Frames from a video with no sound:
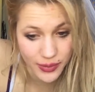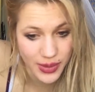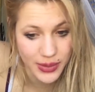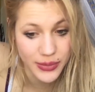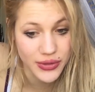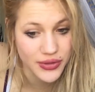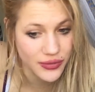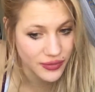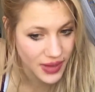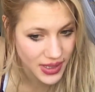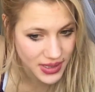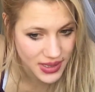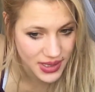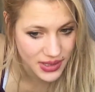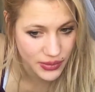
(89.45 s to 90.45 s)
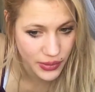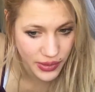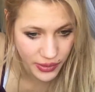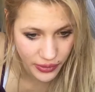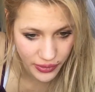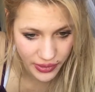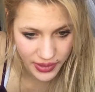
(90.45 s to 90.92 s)
people's faces
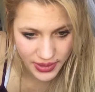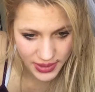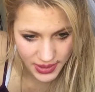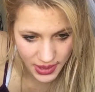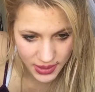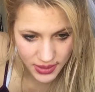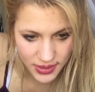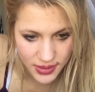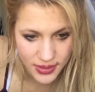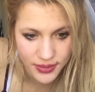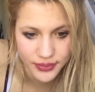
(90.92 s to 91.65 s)
without their consent.